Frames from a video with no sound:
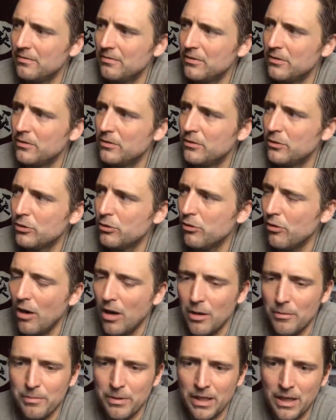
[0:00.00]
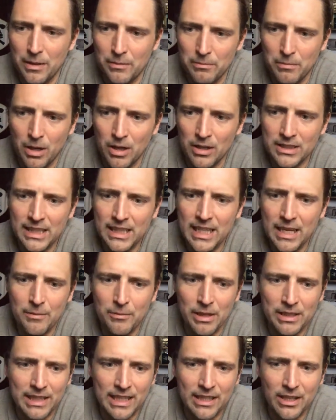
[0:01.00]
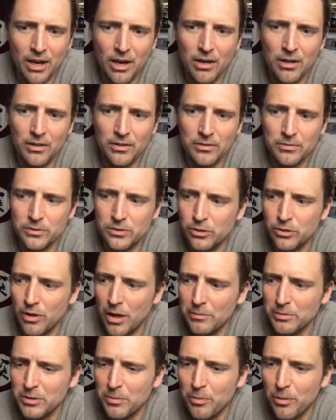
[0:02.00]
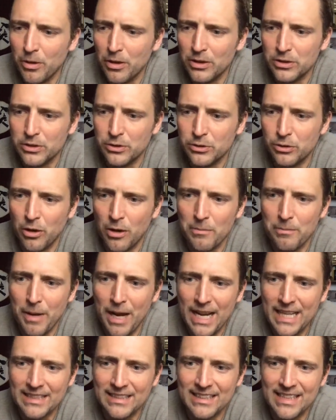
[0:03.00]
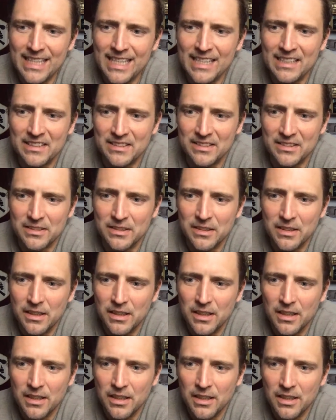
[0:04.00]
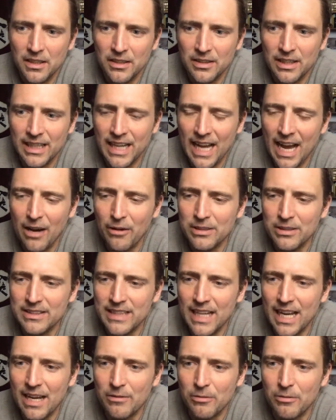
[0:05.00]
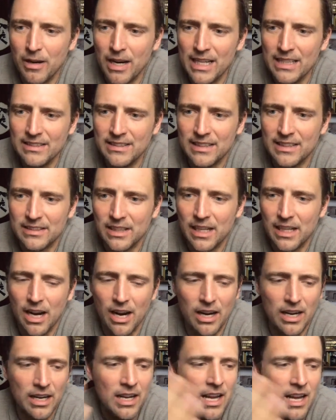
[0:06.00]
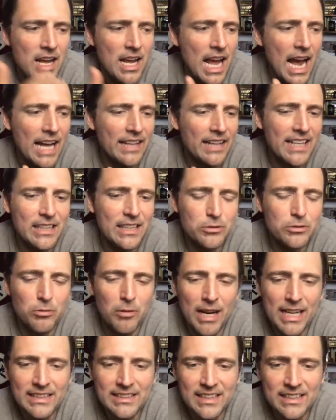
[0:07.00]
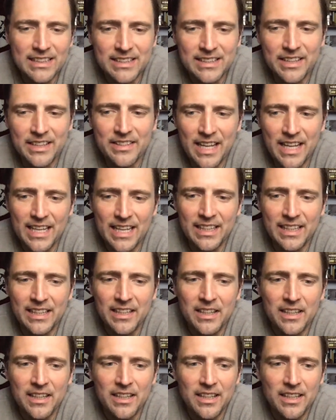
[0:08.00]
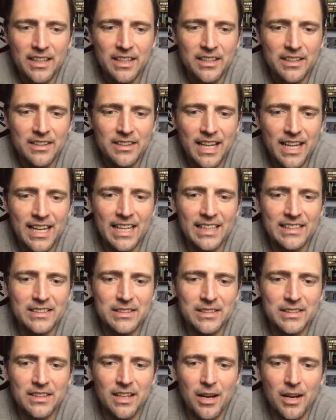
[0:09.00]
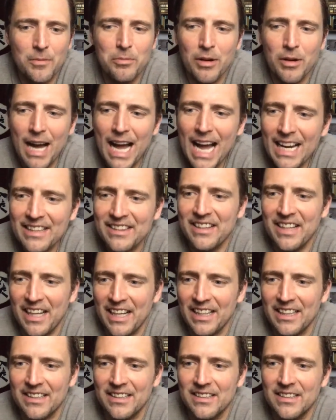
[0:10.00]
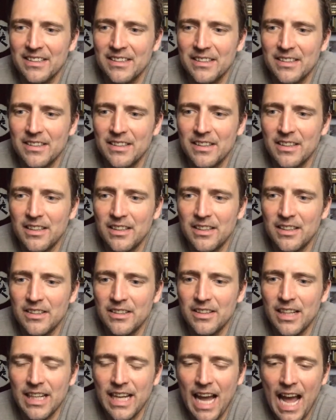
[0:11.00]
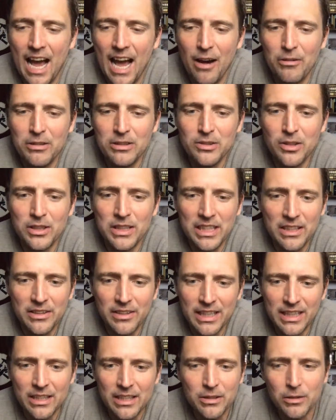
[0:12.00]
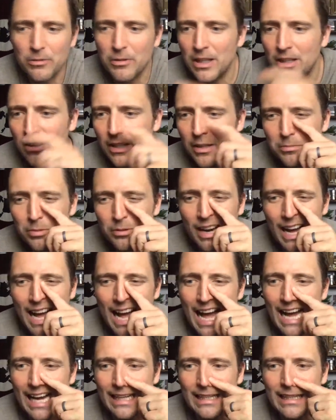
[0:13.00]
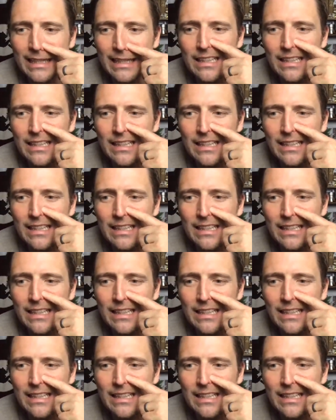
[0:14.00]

Trump and a monkey. I'm like, they call Trump supporters Trumpanzees. Like, how is that racist? I think it's racist to think that it's a black thing. Like, how is looking like a gorilla black?